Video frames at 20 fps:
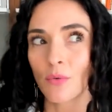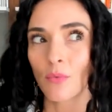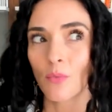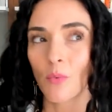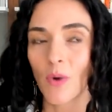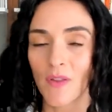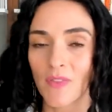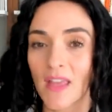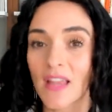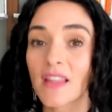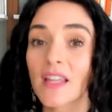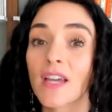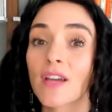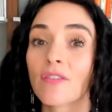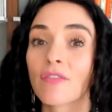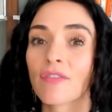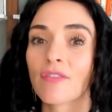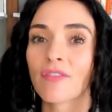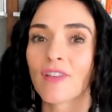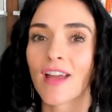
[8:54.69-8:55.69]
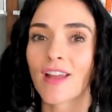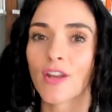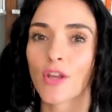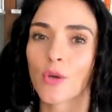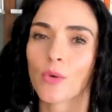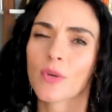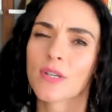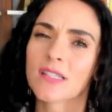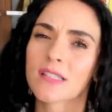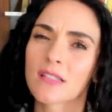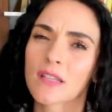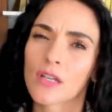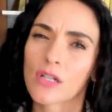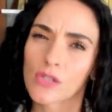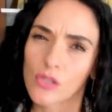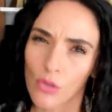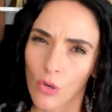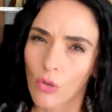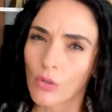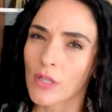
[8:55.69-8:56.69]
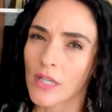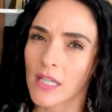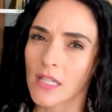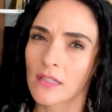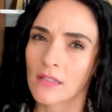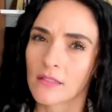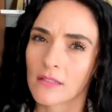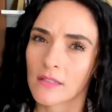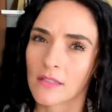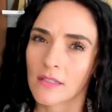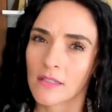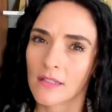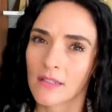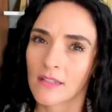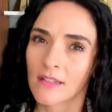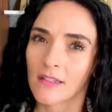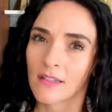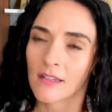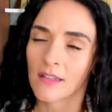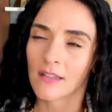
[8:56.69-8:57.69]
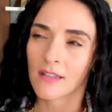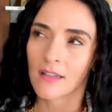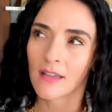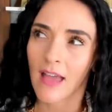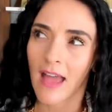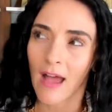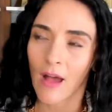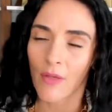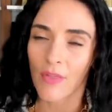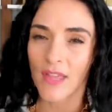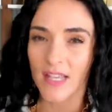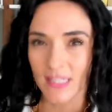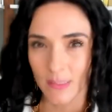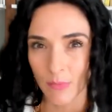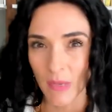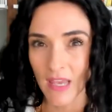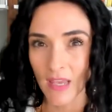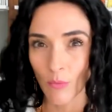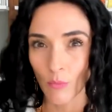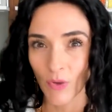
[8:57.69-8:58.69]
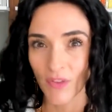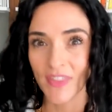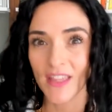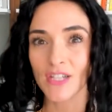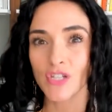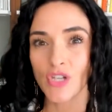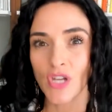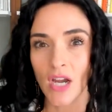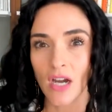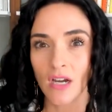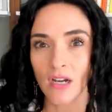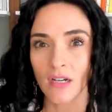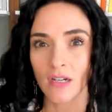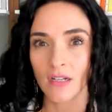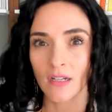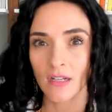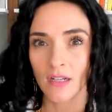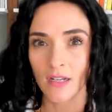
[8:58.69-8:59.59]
where they live and who is controlling how they speak and what they share.